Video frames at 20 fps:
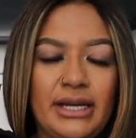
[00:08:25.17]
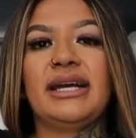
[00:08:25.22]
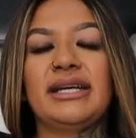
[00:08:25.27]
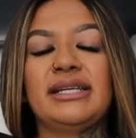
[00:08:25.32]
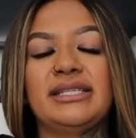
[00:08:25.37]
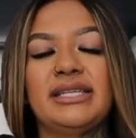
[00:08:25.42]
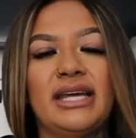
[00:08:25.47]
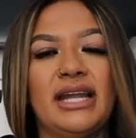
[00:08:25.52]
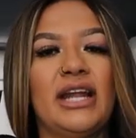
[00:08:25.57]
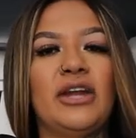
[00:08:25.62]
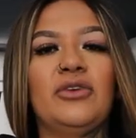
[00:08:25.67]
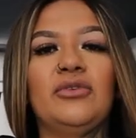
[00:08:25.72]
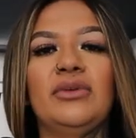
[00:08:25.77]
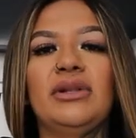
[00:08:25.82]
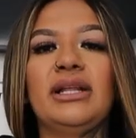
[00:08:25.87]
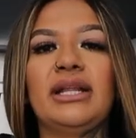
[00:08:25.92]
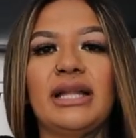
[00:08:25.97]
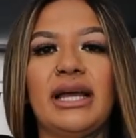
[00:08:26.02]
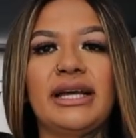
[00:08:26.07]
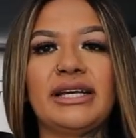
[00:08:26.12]
Like I said, I don't
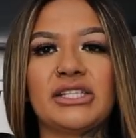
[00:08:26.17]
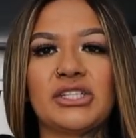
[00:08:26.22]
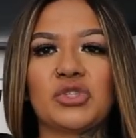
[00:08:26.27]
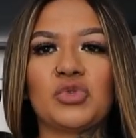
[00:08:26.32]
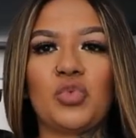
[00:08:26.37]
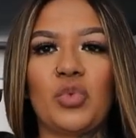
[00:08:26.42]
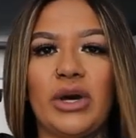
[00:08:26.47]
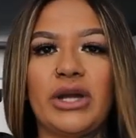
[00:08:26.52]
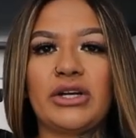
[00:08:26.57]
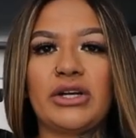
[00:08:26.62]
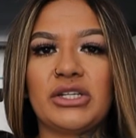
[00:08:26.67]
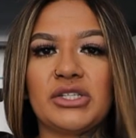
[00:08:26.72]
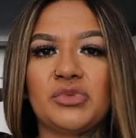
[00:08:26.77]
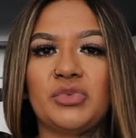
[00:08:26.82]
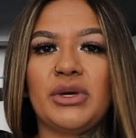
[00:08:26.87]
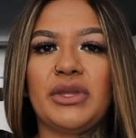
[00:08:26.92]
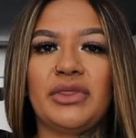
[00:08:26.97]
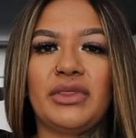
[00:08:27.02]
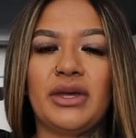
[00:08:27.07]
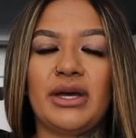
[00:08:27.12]
really like sweaters
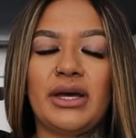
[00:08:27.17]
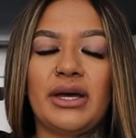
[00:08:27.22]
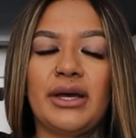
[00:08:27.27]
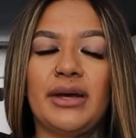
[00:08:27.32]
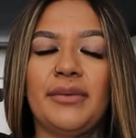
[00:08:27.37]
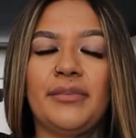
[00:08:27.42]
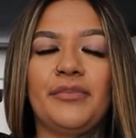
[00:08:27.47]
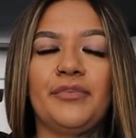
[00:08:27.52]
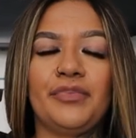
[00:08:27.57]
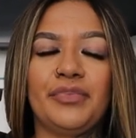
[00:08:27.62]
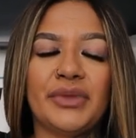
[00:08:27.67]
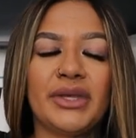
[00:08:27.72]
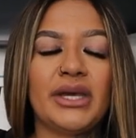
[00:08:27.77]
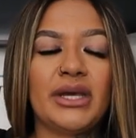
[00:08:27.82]
with um,